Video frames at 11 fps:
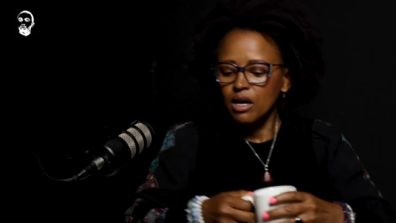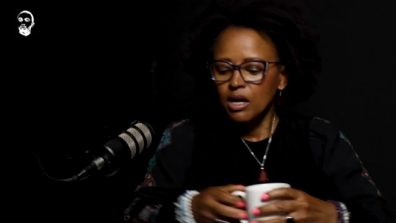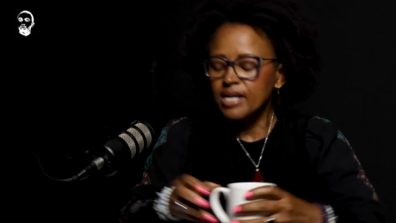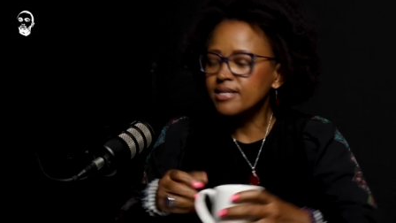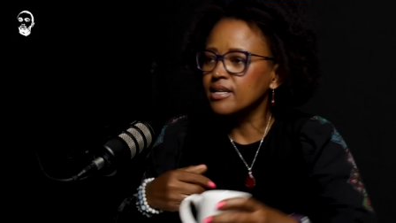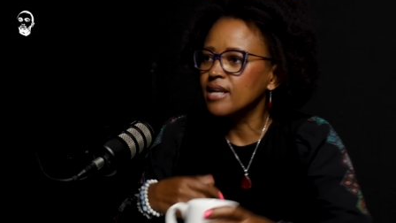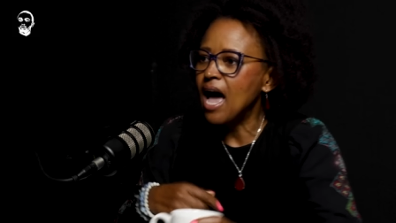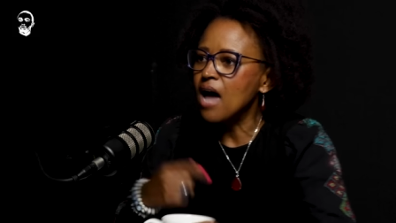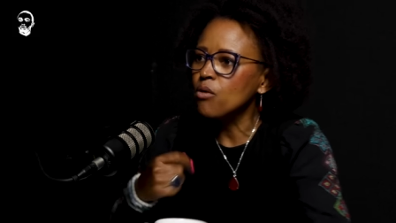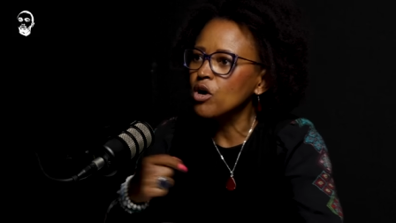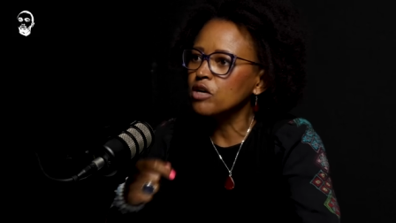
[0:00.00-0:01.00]
Listen, I
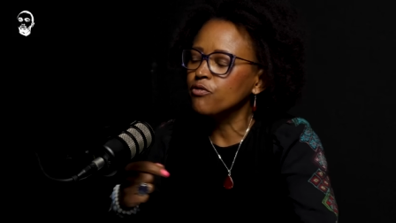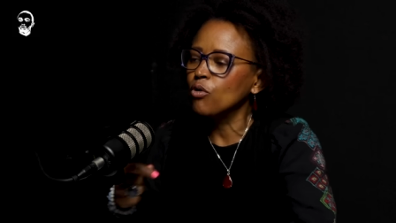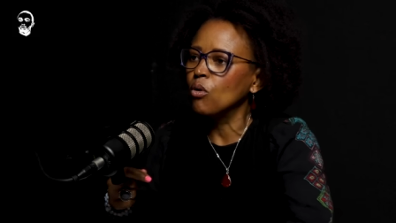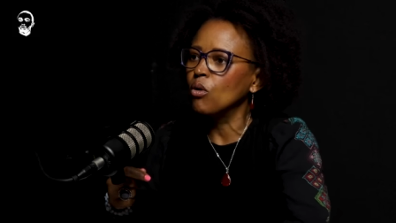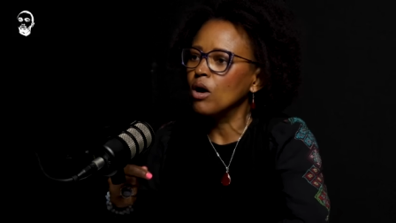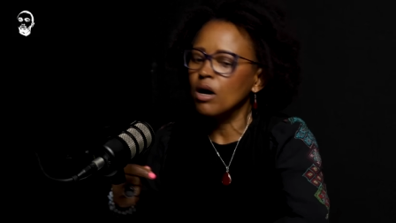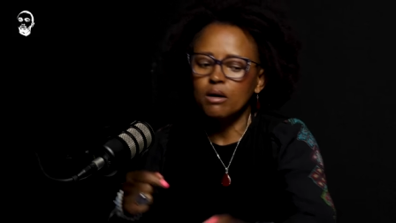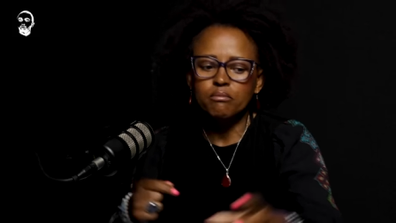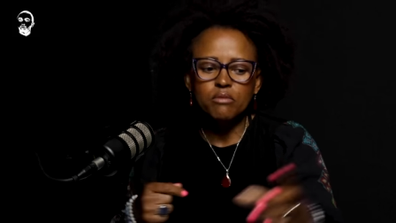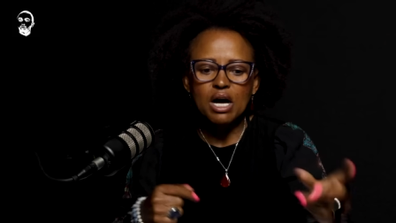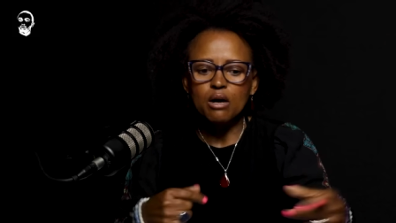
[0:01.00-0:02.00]
worked for
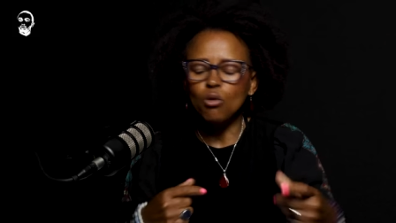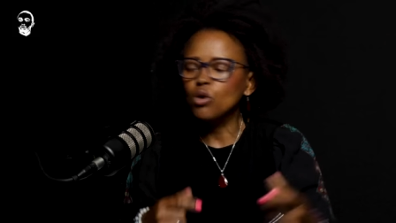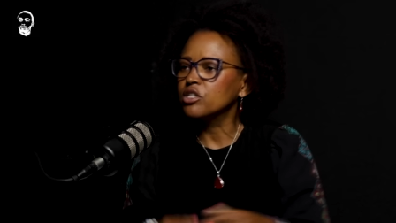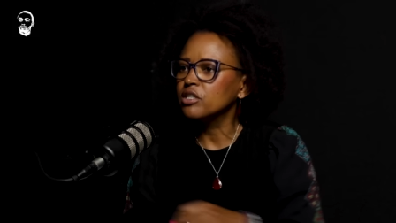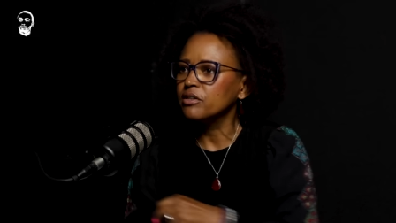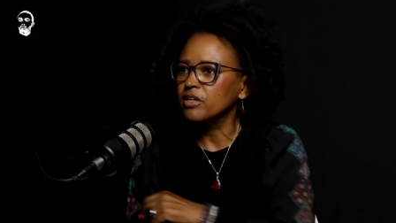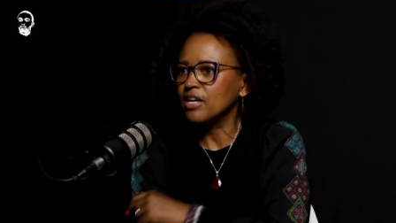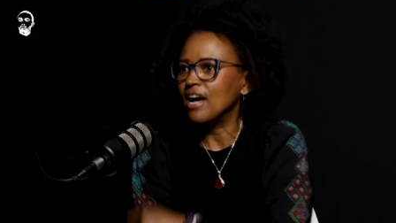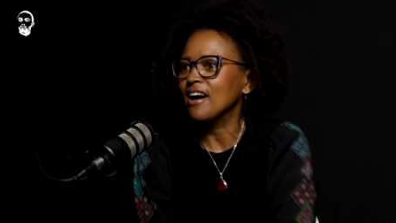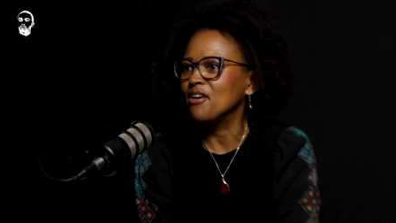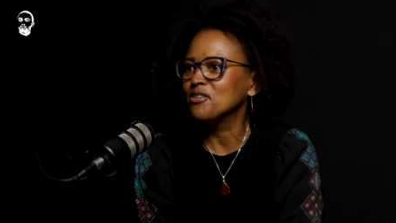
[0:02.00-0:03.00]
um, auditing and
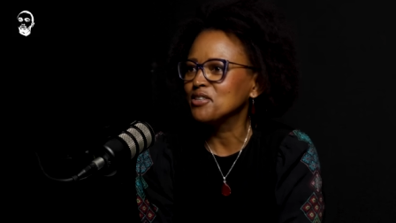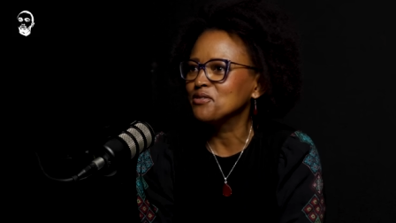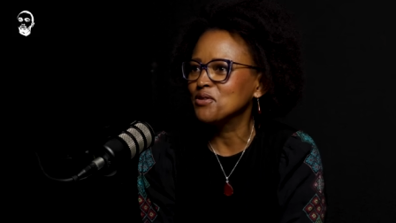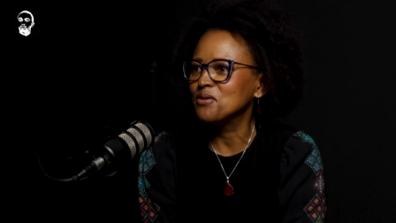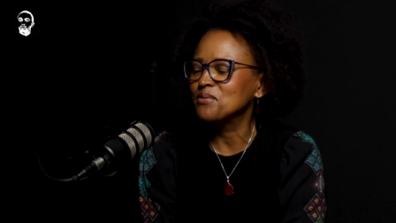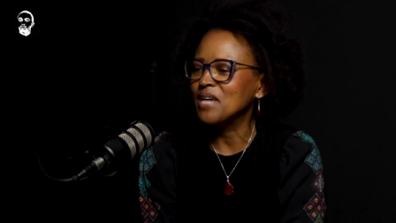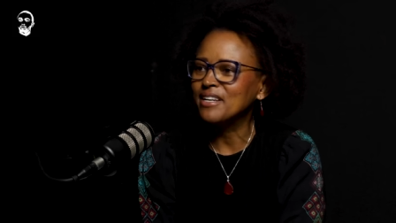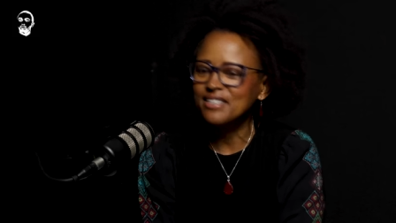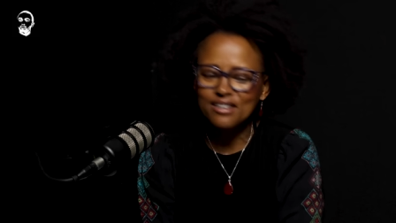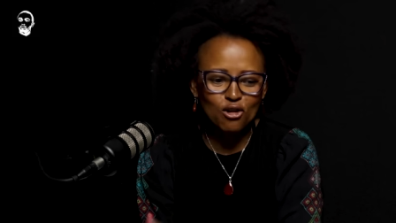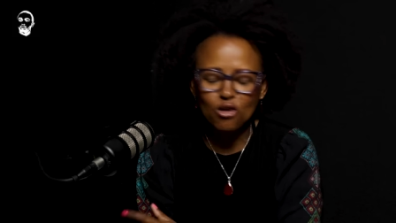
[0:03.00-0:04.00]
accounting firms. I
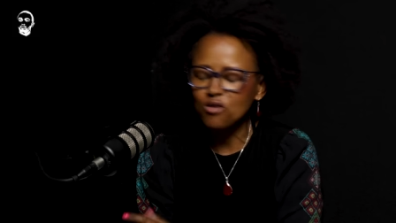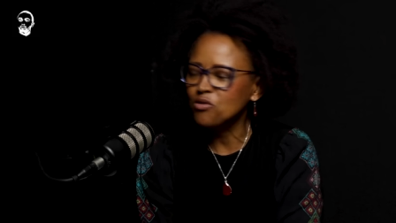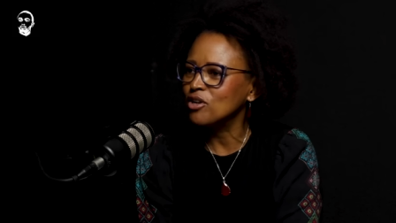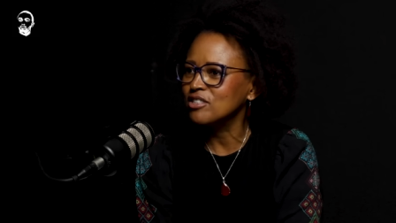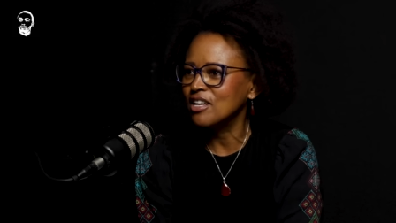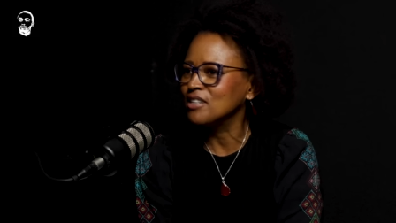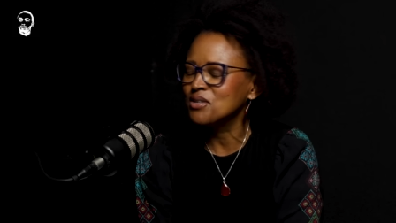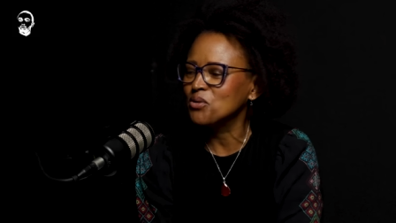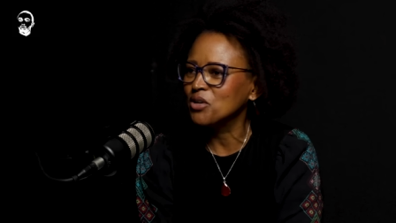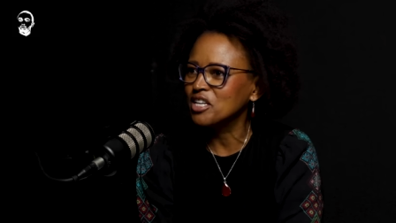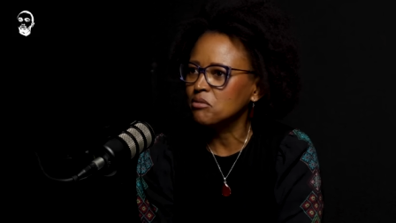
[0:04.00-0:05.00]
did a lot of consulting
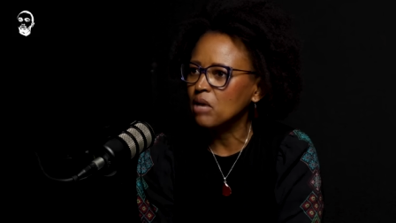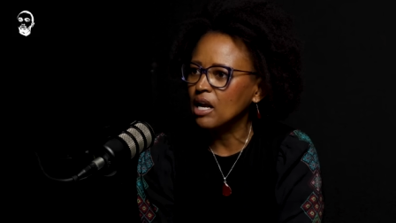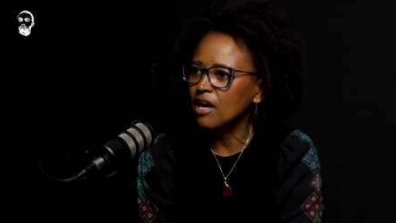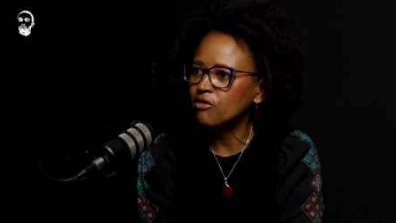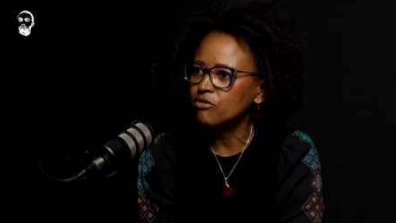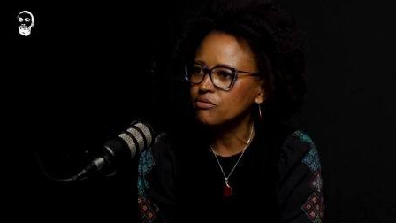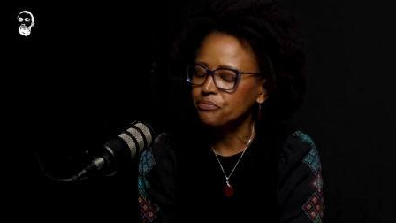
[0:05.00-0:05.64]
work in my life.